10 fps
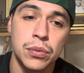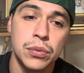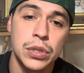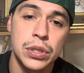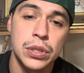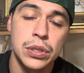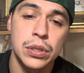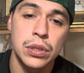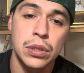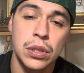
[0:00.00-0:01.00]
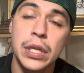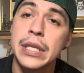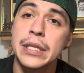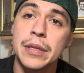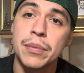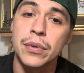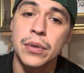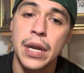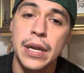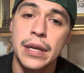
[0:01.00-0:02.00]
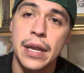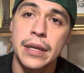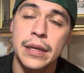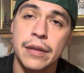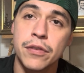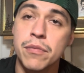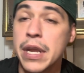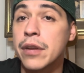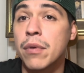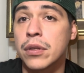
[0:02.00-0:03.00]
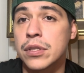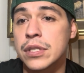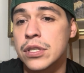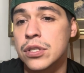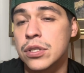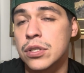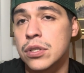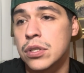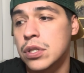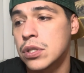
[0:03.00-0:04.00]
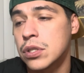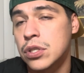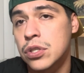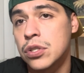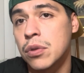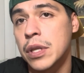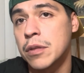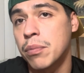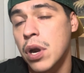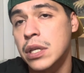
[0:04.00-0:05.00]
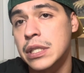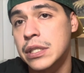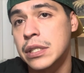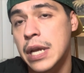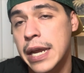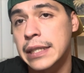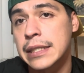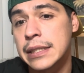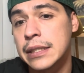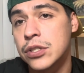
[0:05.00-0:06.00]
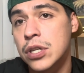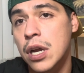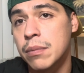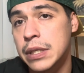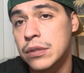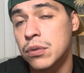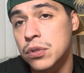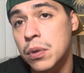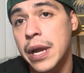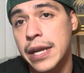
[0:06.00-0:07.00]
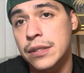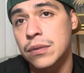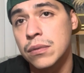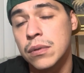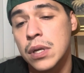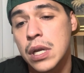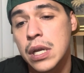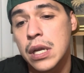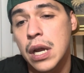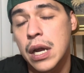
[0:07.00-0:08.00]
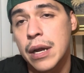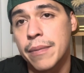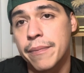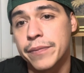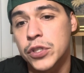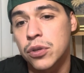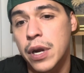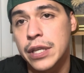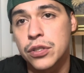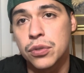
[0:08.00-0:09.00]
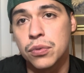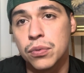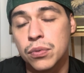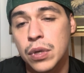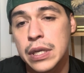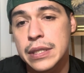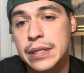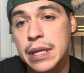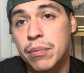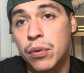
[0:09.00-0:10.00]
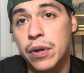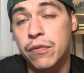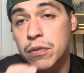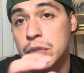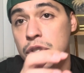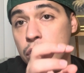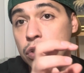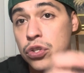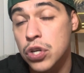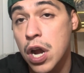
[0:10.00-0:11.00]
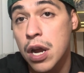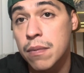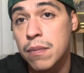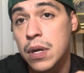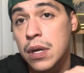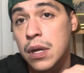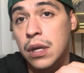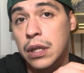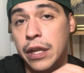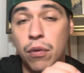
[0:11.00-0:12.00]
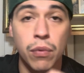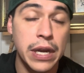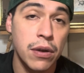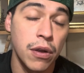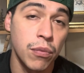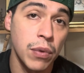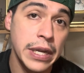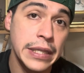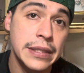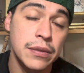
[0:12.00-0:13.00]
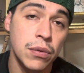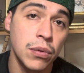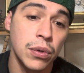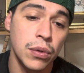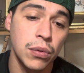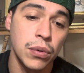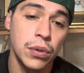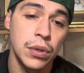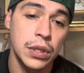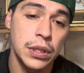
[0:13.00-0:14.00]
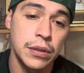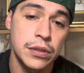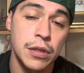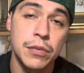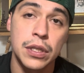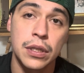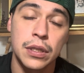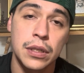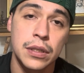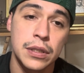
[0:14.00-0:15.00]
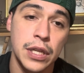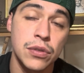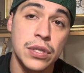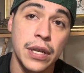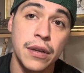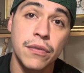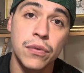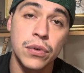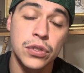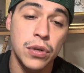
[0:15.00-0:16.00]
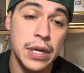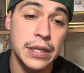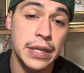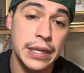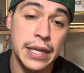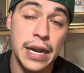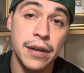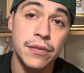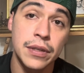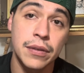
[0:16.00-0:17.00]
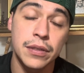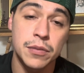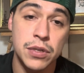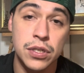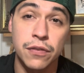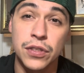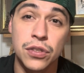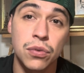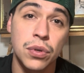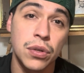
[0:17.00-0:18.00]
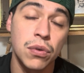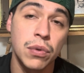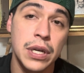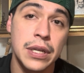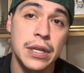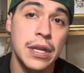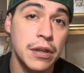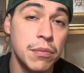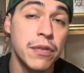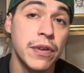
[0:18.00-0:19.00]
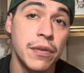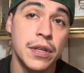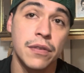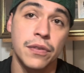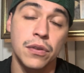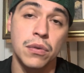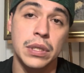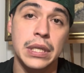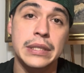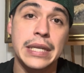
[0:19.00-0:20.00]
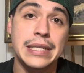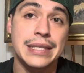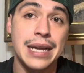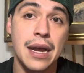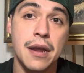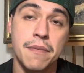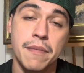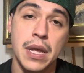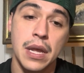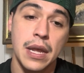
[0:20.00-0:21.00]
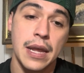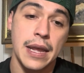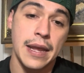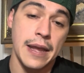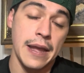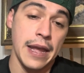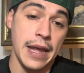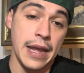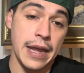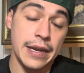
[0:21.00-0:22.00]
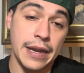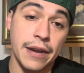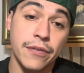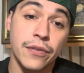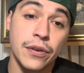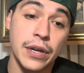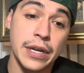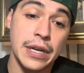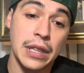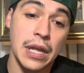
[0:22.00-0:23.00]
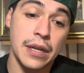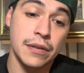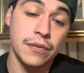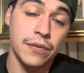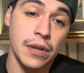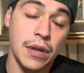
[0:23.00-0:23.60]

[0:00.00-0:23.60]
just look in deeper, and if you make a wrong decision, just know that the process to exit the job is also a hassle. Trying to separate from a certain job, like a rate, or something that you signed up for, trying to get out of it, especially if it's a critical rating, it could be very difficult. It takes time and effort, and a lot of